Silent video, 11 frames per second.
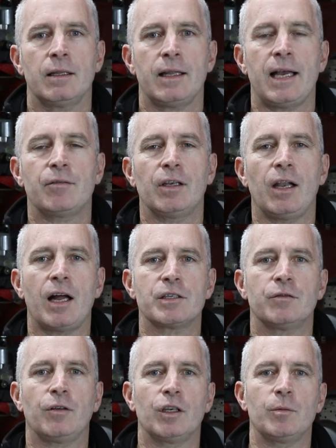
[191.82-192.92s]
They have a
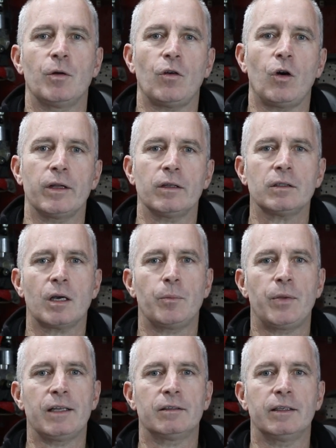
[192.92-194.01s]
larger volume of oil
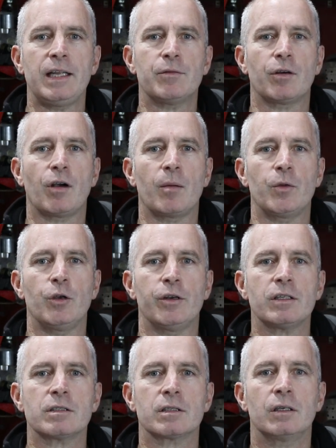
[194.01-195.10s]
compared to lever-arm
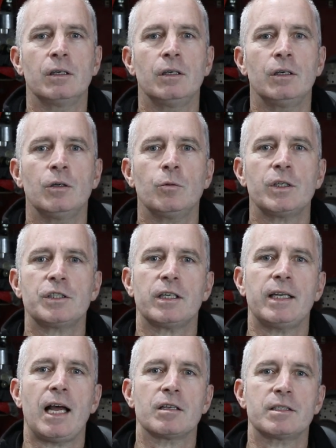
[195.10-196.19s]
units, which
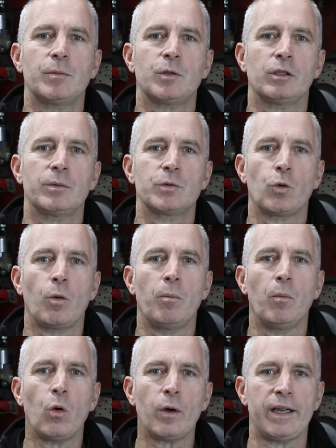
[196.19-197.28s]
allows them to absorb
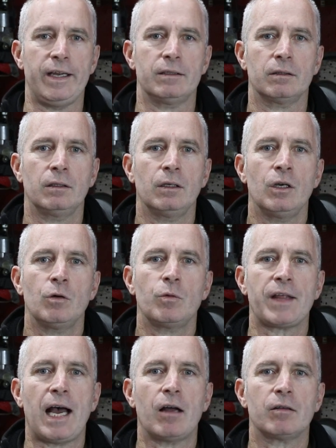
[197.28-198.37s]
more heat
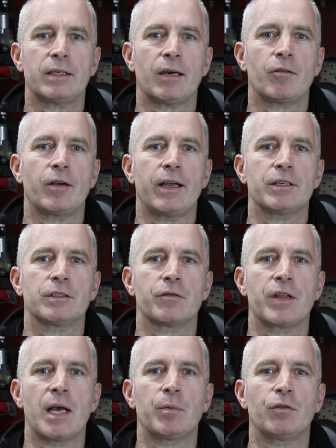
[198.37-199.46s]
without degradation of
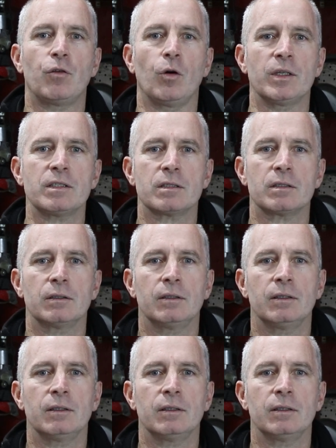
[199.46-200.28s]
their performance,